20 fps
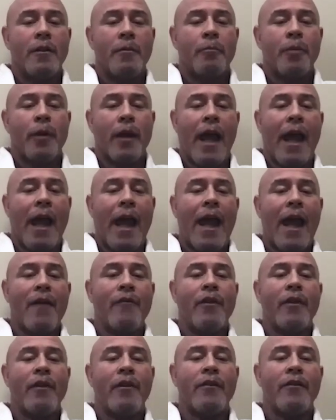but I
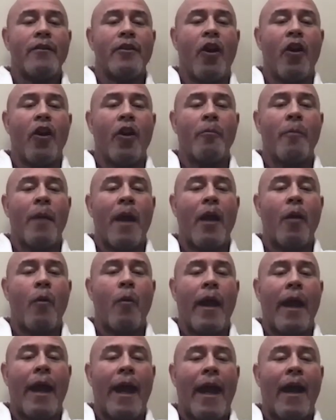haven't dug my
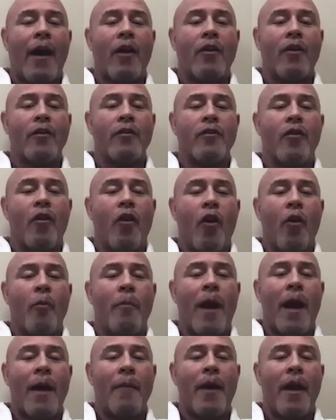way out all
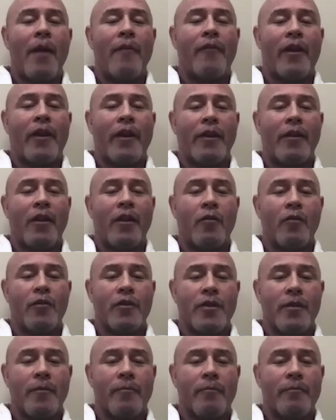by my very
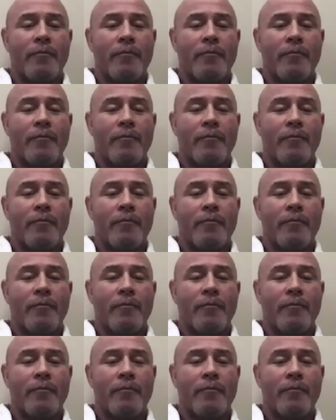lonesome.